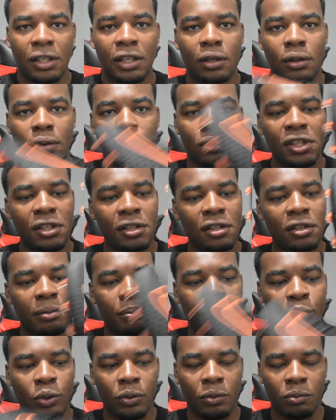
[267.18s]
Now this is a
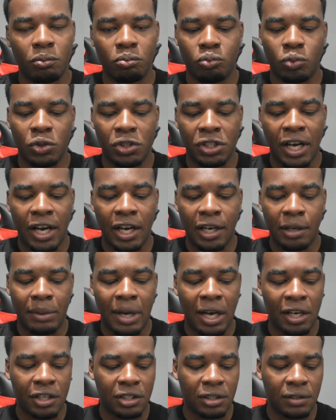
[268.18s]
boot which I'm
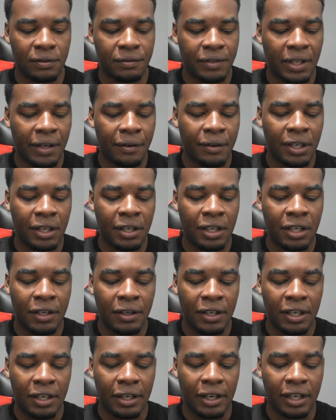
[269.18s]
actually
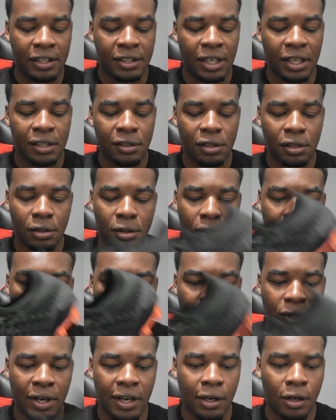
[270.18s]
very excited to
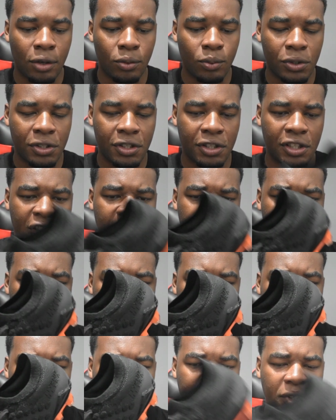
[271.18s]
try out, which has
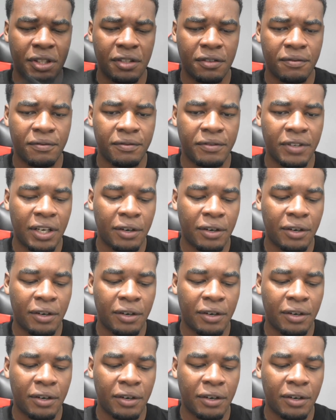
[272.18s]
been